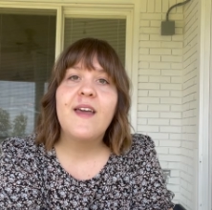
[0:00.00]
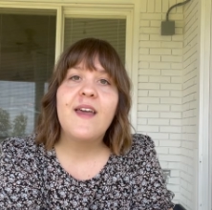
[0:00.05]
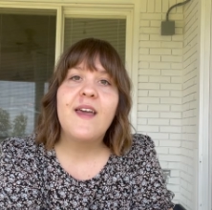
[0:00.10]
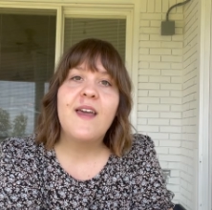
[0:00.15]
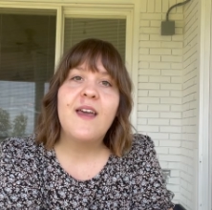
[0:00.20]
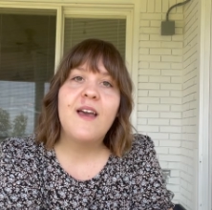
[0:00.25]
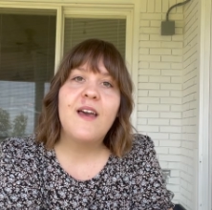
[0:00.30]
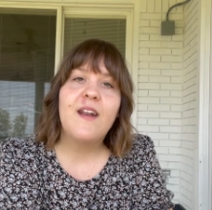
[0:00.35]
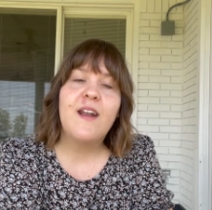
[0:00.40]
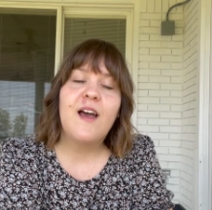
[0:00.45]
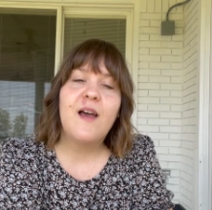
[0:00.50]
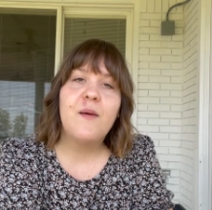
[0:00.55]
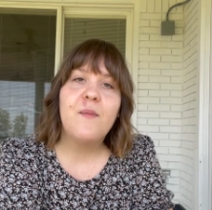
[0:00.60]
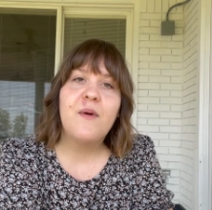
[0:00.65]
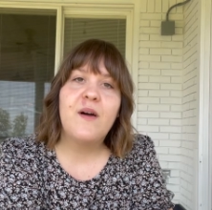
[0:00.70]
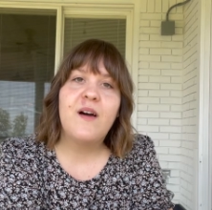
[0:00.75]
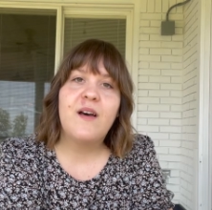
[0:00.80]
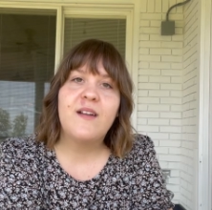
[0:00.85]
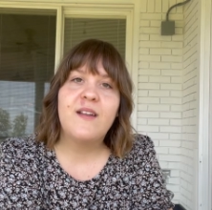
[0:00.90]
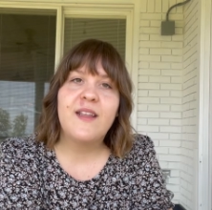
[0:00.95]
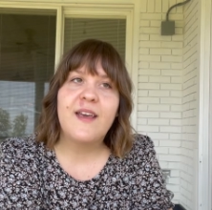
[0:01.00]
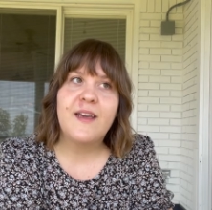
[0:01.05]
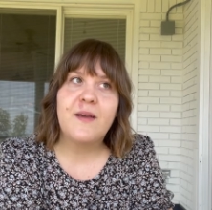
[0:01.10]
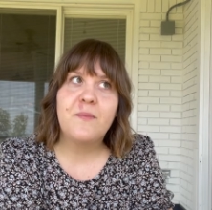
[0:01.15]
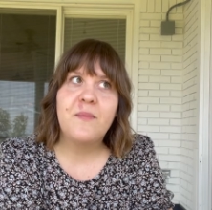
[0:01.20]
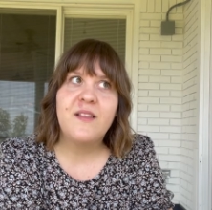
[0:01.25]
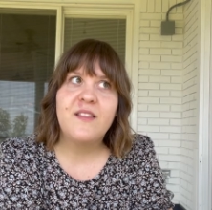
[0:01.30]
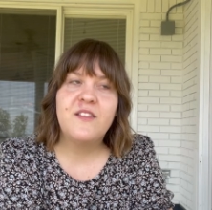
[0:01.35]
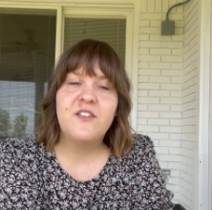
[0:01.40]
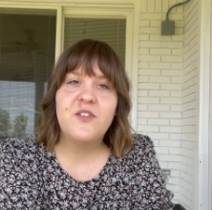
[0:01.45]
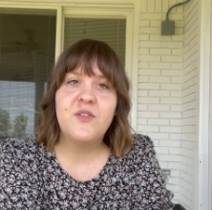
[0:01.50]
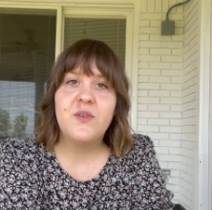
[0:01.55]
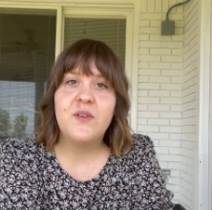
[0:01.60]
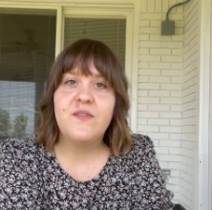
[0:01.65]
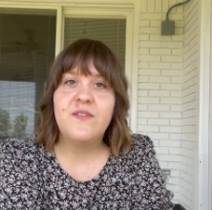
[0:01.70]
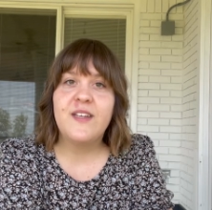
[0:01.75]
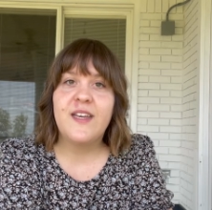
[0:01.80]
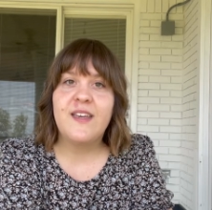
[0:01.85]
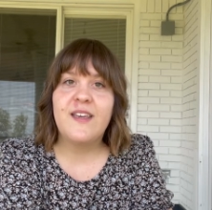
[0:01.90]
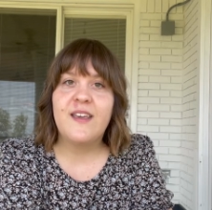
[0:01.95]
and I'm on like month 2 of
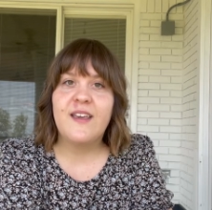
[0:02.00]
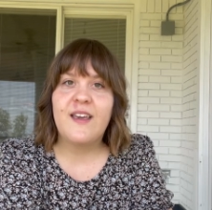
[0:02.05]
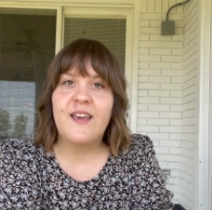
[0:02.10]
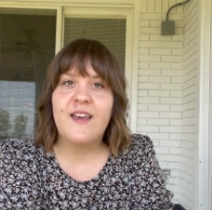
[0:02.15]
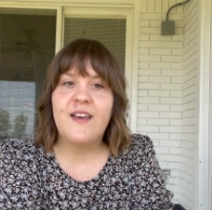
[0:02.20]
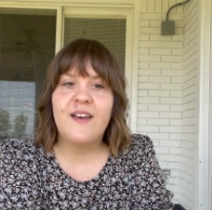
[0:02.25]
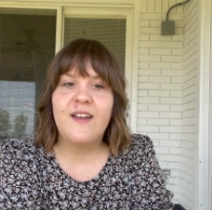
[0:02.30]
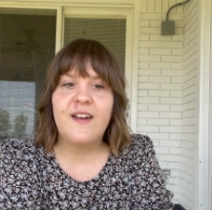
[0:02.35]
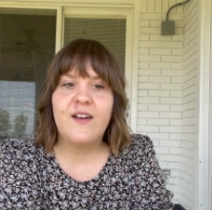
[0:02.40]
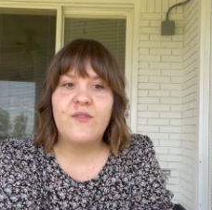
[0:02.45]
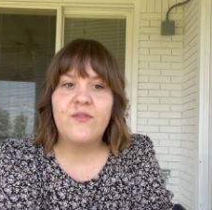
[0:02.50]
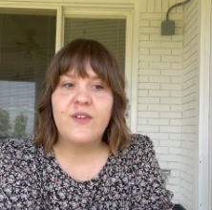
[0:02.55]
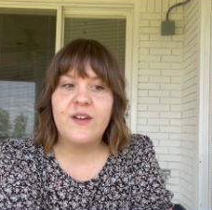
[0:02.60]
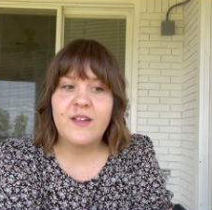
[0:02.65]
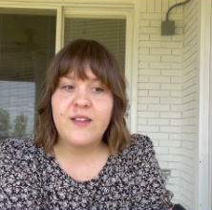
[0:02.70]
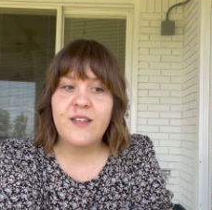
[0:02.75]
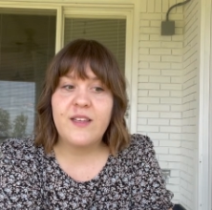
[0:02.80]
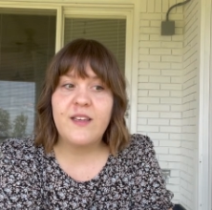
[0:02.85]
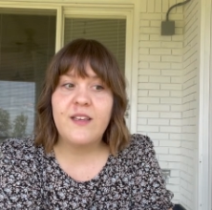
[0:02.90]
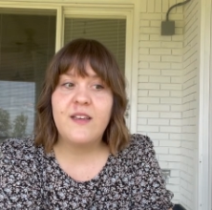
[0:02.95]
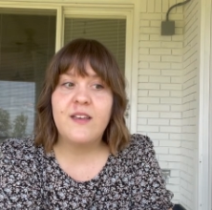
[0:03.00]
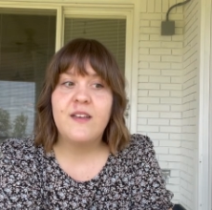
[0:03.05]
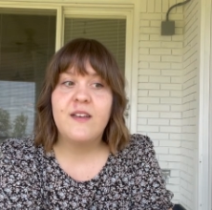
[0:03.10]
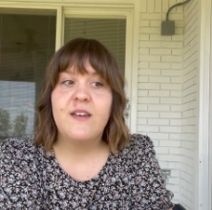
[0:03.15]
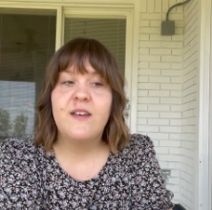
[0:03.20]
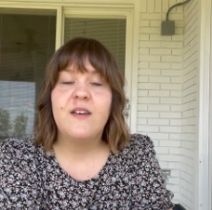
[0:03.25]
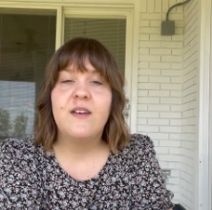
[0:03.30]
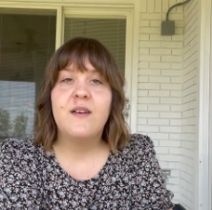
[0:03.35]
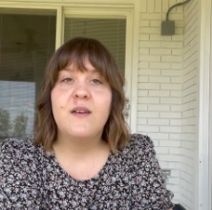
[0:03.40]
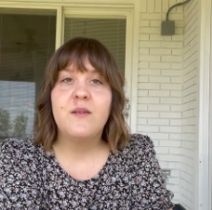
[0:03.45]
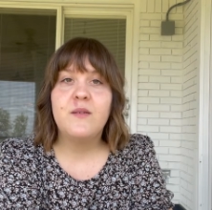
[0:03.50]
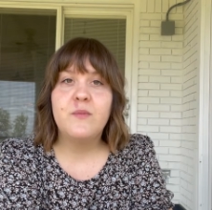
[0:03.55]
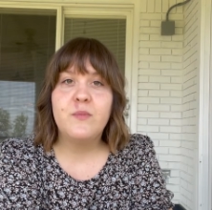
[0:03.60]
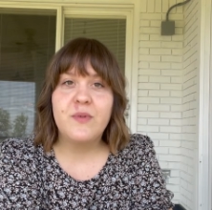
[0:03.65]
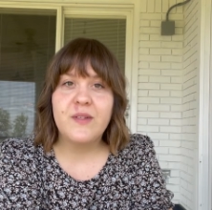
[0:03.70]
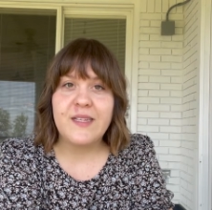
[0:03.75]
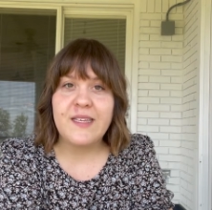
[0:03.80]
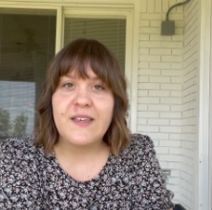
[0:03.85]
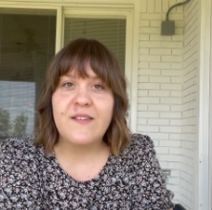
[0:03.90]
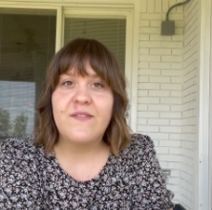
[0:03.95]
taking it, and I really
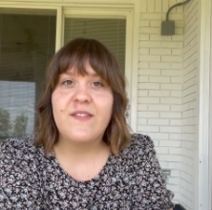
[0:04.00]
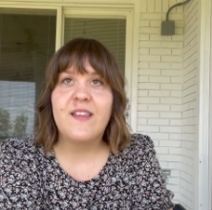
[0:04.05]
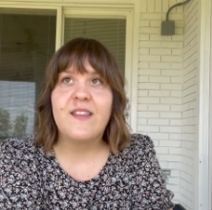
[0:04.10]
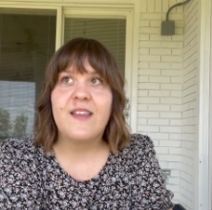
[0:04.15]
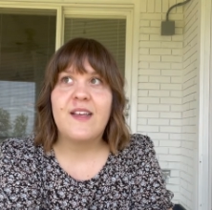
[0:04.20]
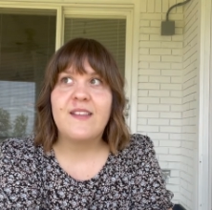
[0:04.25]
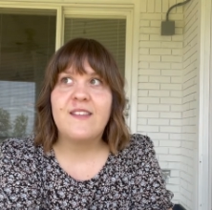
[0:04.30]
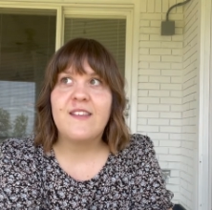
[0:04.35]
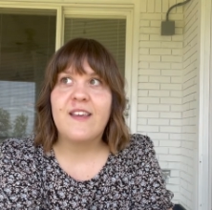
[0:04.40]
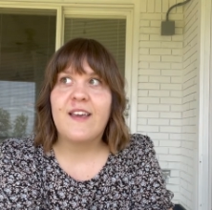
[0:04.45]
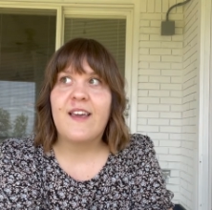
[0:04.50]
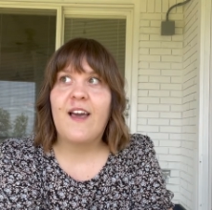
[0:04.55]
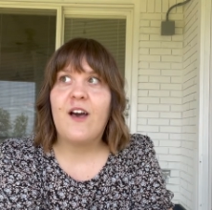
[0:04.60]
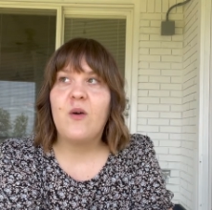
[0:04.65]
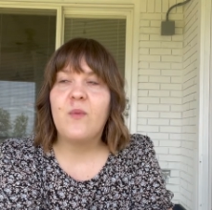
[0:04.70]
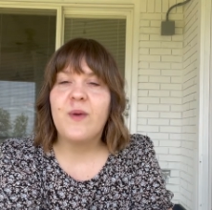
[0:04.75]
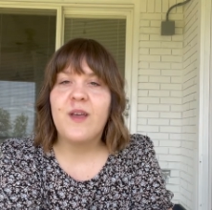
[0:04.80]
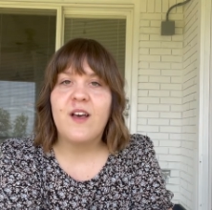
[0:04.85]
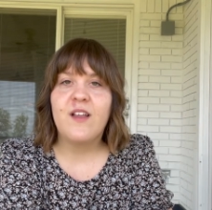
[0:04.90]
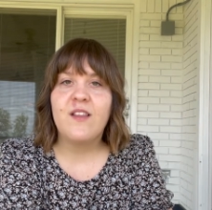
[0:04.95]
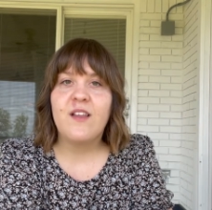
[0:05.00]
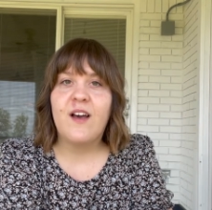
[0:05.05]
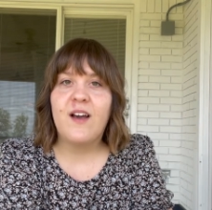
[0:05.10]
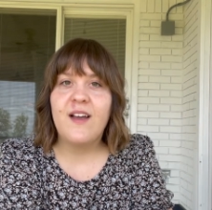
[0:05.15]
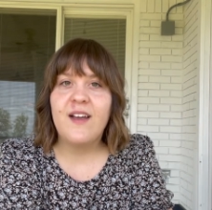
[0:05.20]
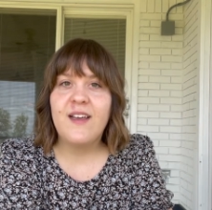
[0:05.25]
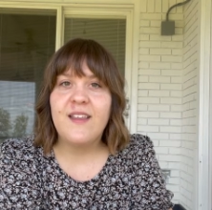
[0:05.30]
believe that that's like helping a lot.